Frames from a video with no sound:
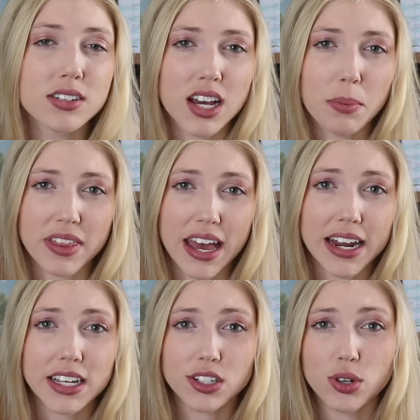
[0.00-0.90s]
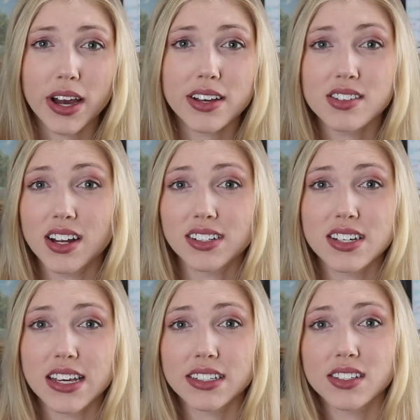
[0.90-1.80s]
On top of that, he tries not
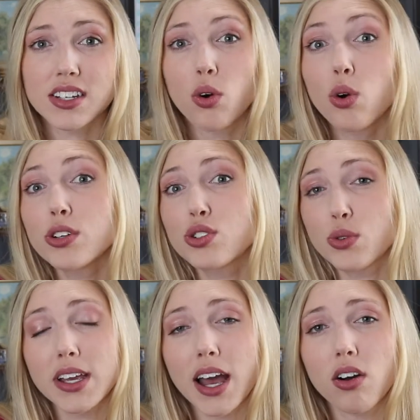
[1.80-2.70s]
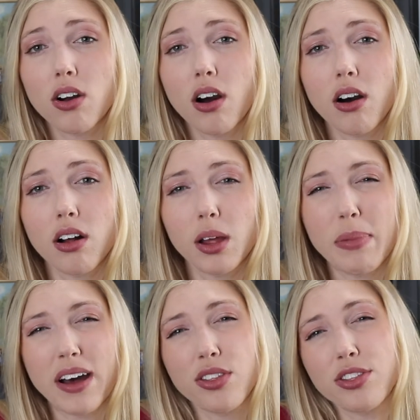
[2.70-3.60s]
to eat or drink alcohol
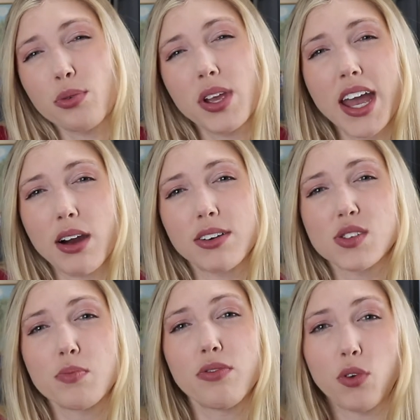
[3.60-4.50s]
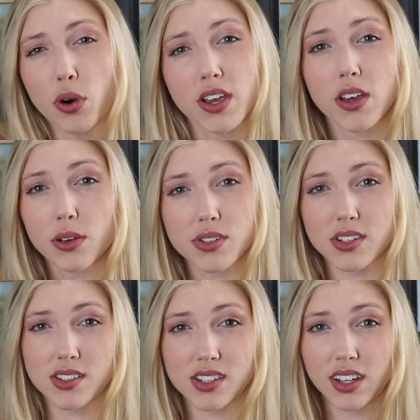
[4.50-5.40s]
about three hours before he goes
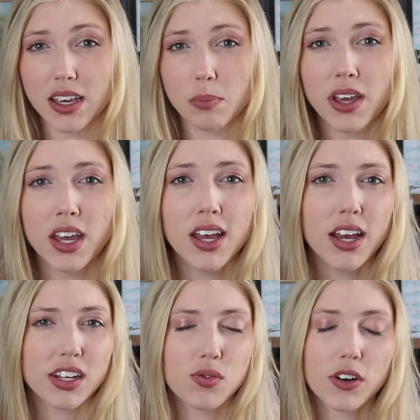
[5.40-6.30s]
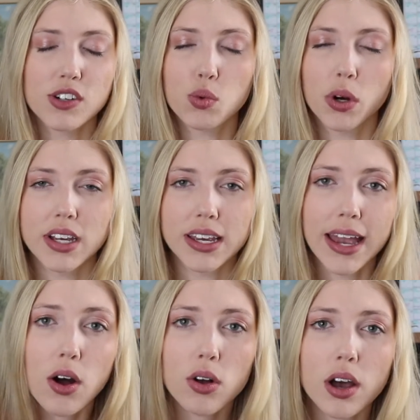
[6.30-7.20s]
to sleep. As far as
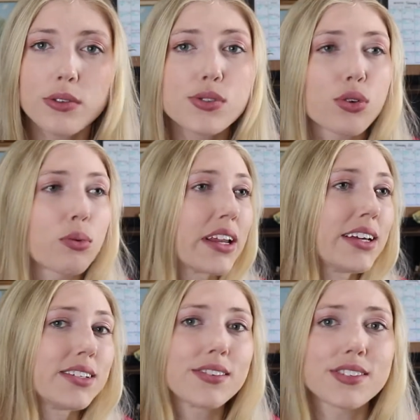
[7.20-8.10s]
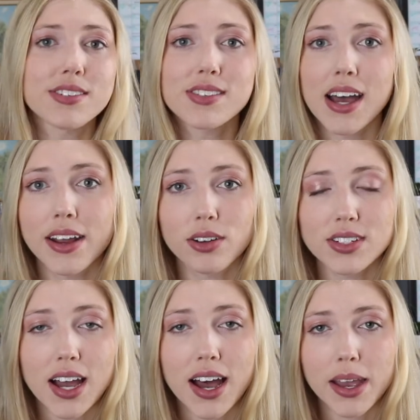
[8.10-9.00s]
working out goes or what he does in his idle
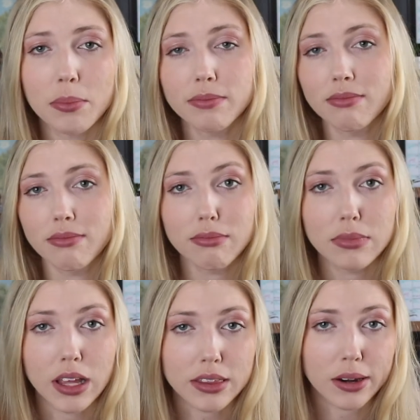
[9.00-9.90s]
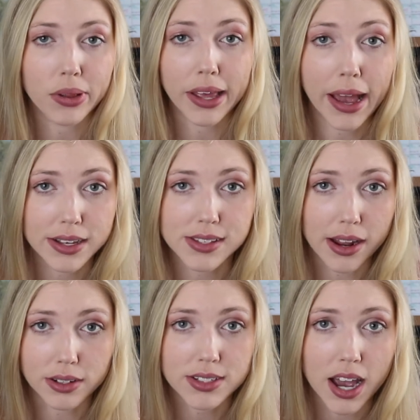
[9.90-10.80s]
time, not that he really has
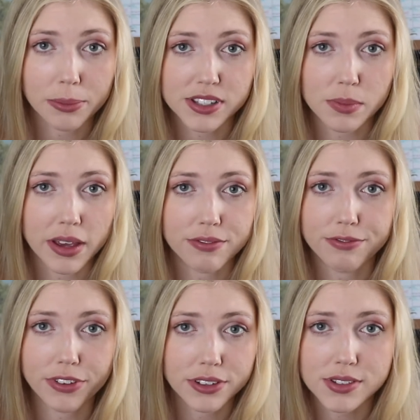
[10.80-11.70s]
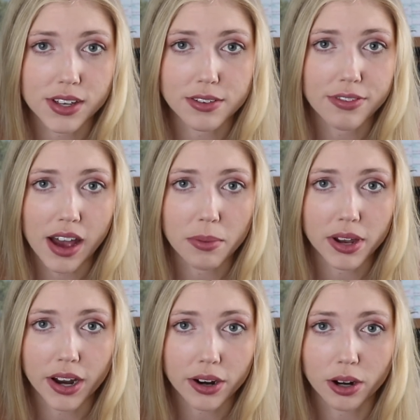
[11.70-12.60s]
idle time because man fills it in five
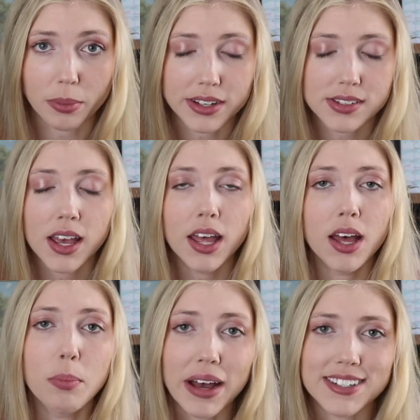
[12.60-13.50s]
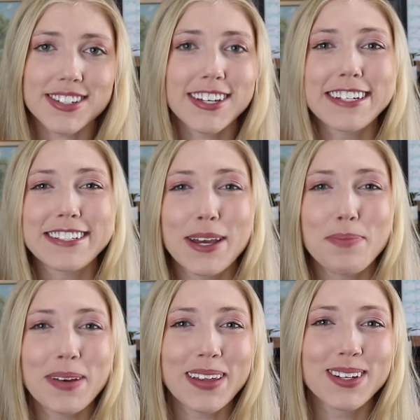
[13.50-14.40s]
minute increments, but he
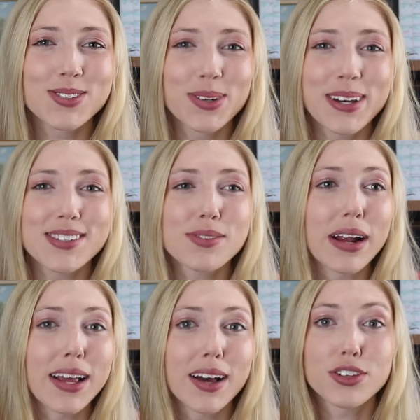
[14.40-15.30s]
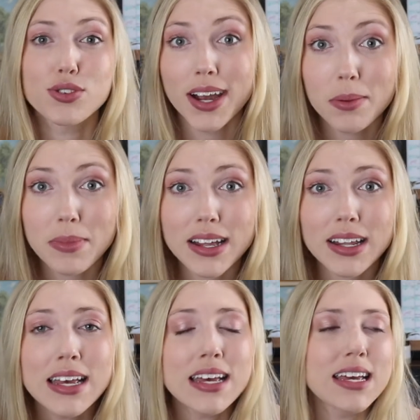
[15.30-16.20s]
typically enjoys running on the
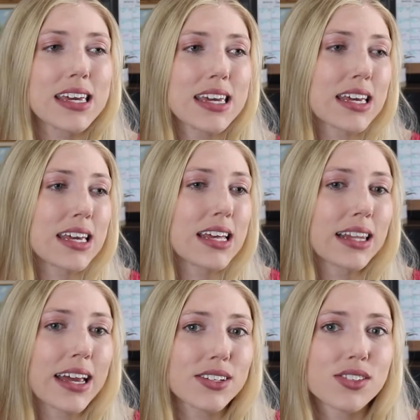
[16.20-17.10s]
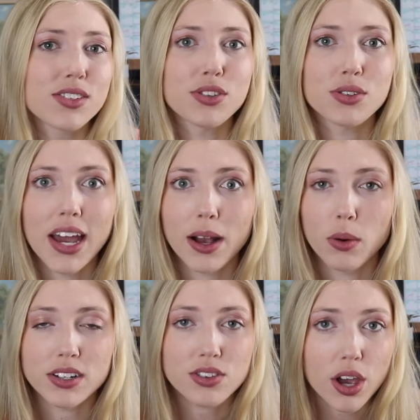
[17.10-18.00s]
treadmill. He likes to do
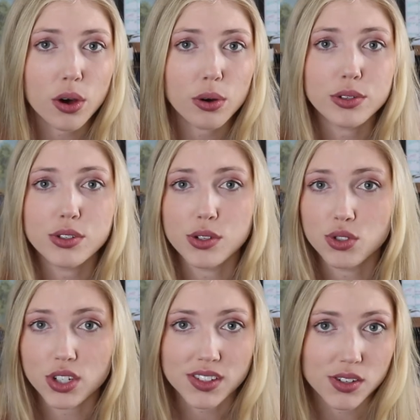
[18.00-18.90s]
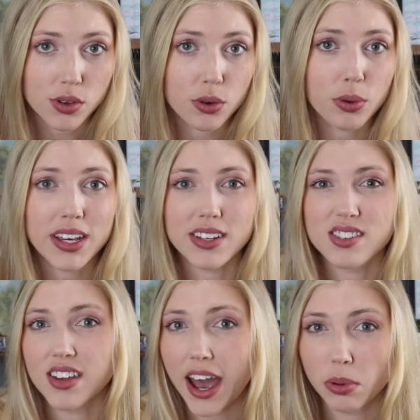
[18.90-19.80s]
taekwondo, jujitsu,
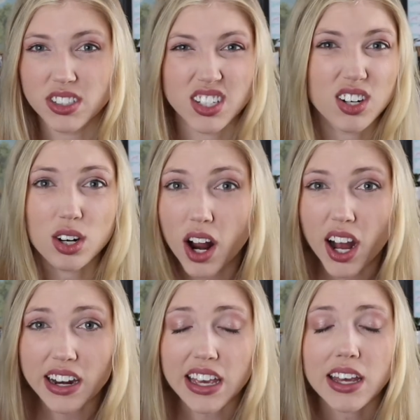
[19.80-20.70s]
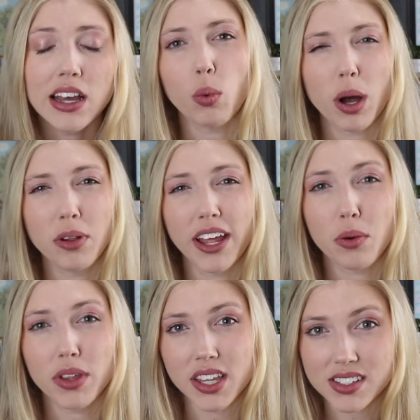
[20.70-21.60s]
he's dabbled in karate. While
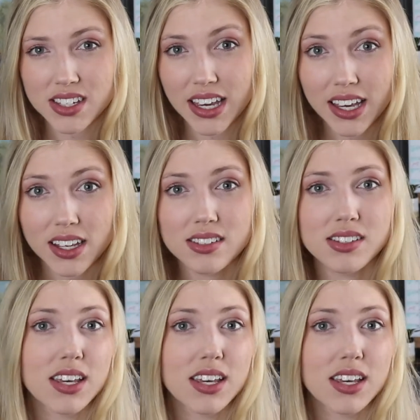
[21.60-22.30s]
playing with his kids,